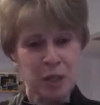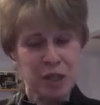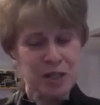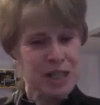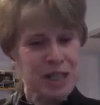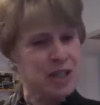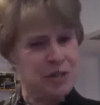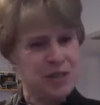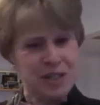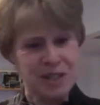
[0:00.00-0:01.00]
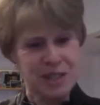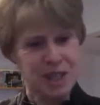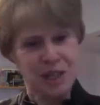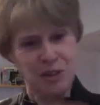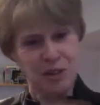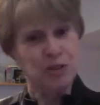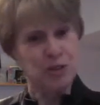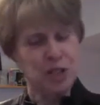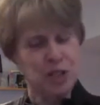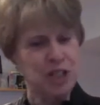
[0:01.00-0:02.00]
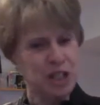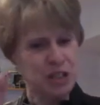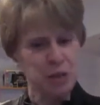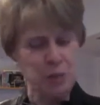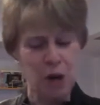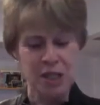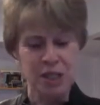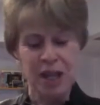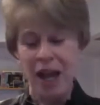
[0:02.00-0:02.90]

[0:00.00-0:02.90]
because each of these see, do, teach has two parts,